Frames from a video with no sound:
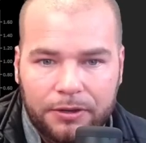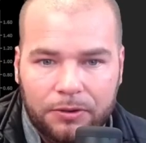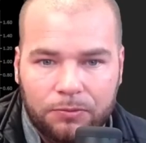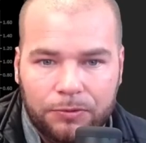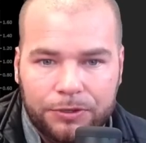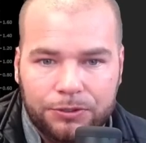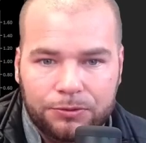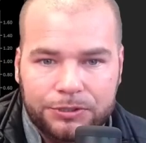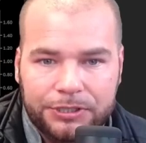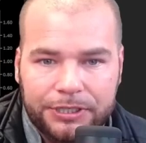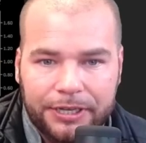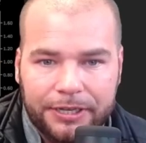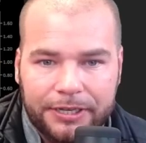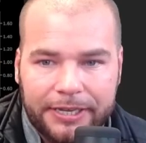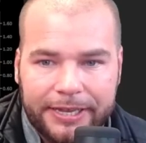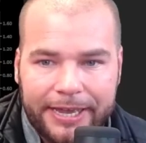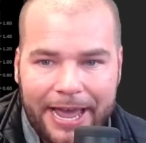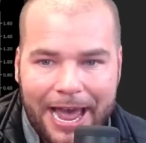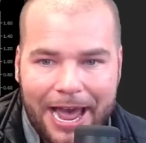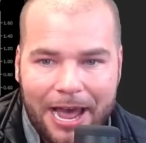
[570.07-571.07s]
We do see a
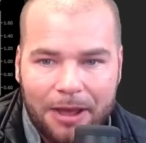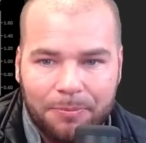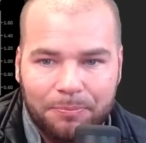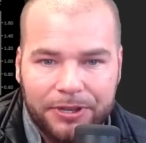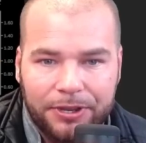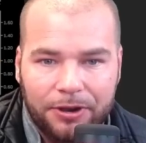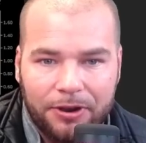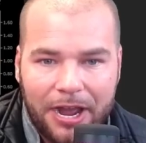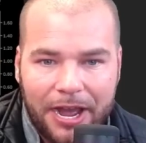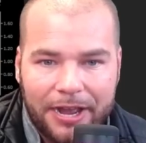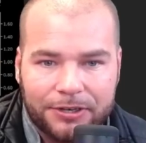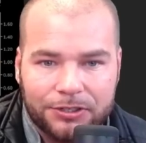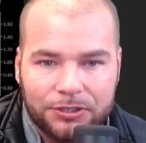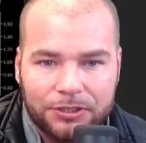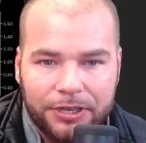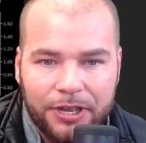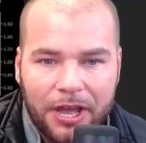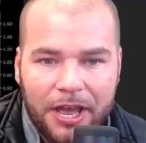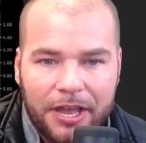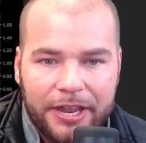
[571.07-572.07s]
gap here, actually.
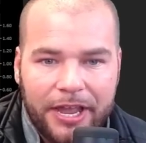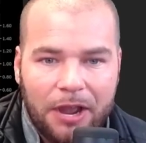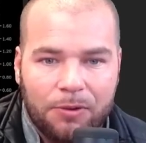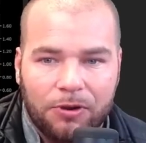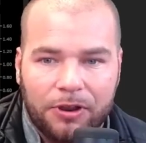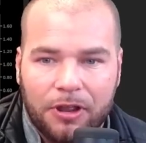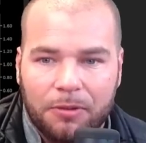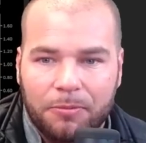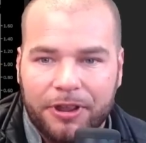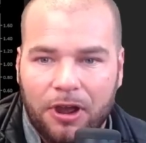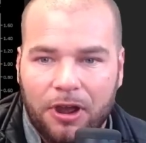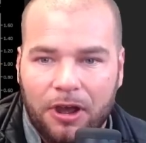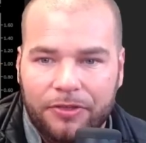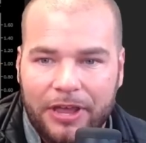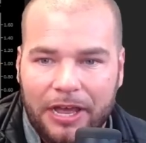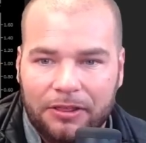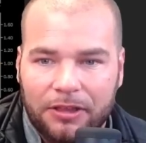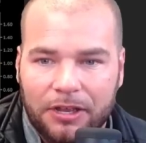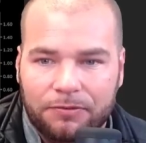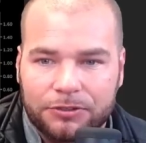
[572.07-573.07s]
Yeah, we're coming on
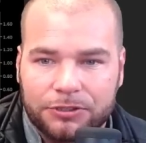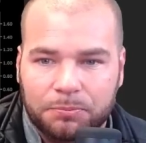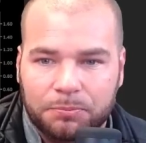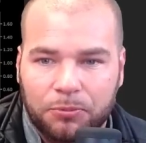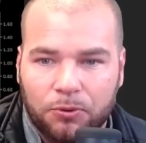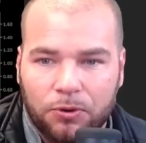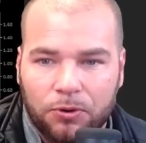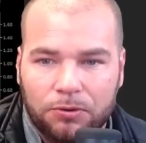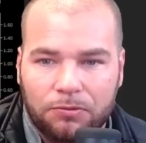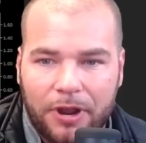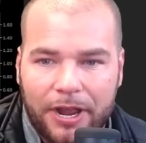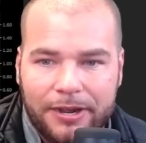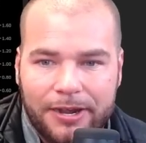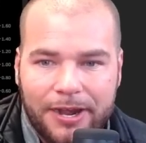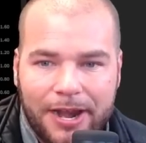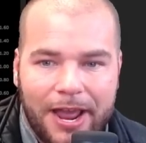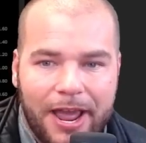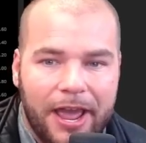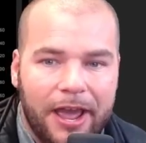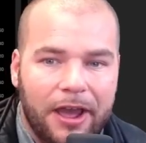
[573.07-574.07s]
that level support right
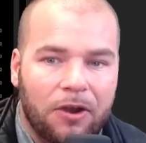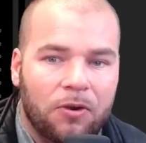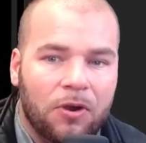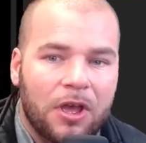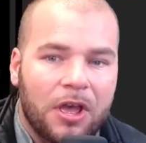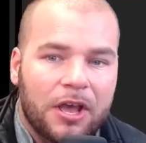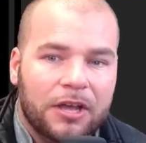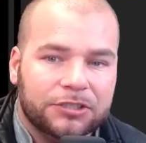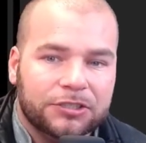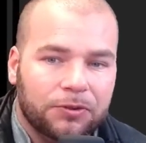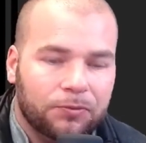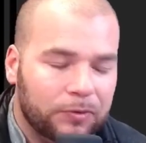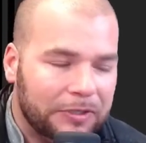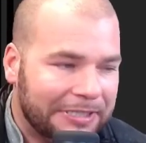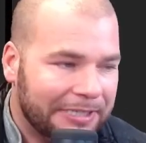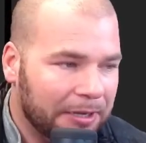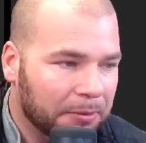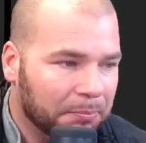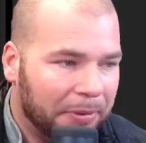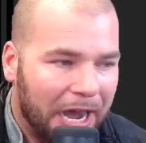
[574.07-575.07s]
now. So if we see
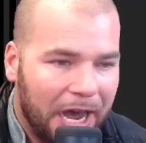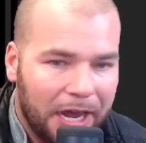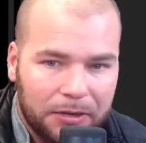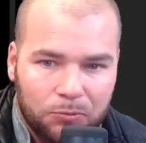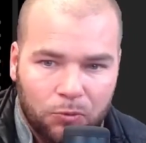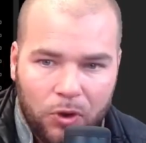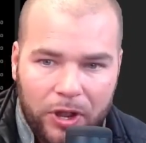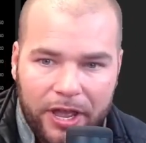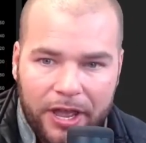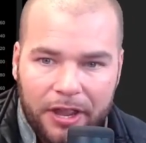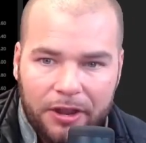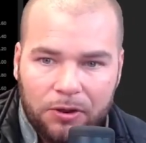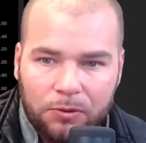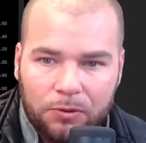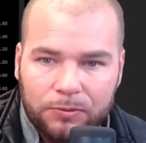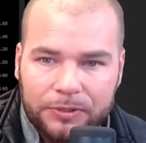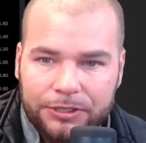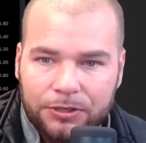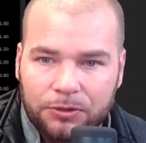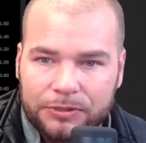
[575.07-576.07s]
a bottom wick or, we,
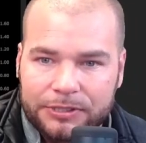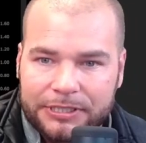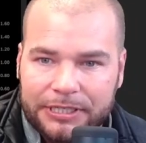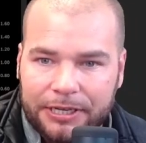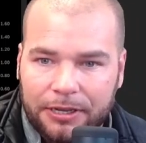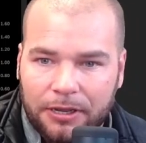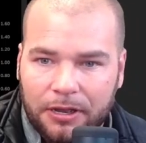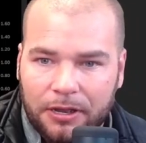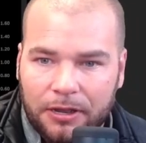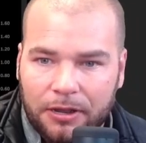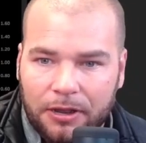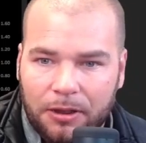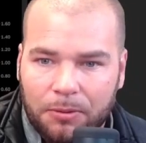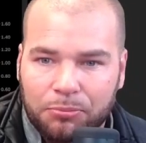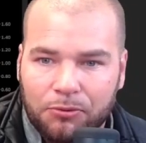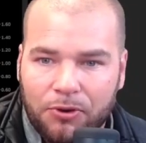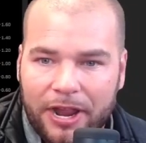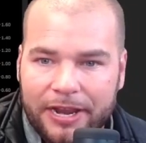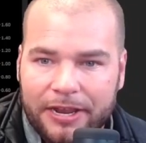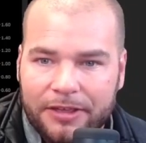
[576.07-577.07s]
you know, we see a, a
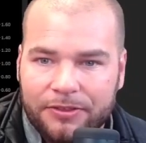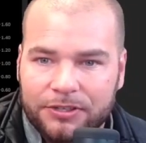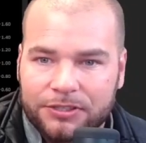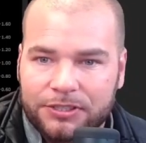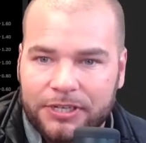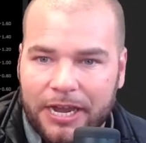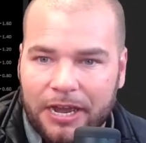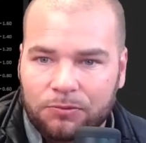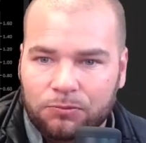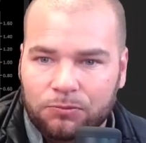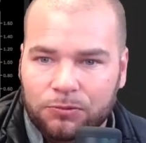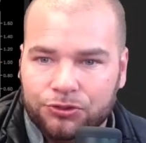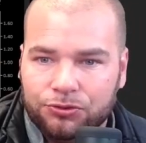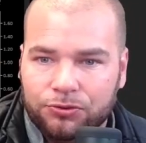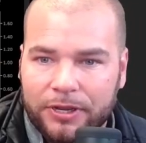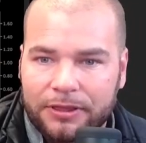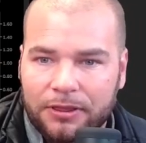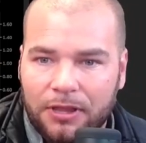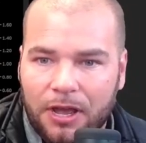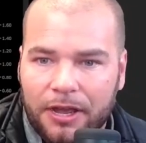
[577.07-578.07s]
break in this downward
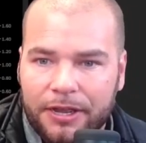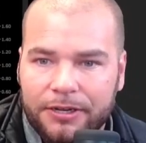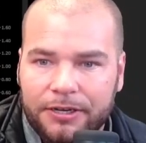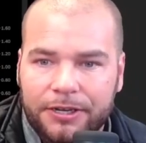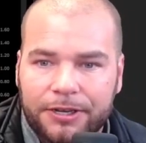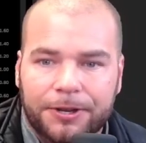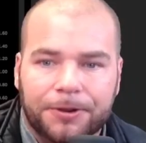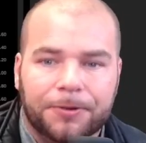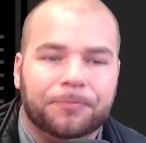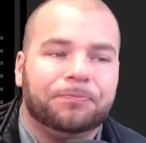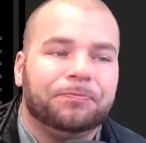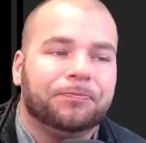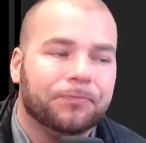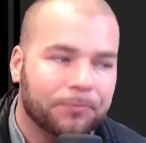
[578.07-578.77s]
trend line here.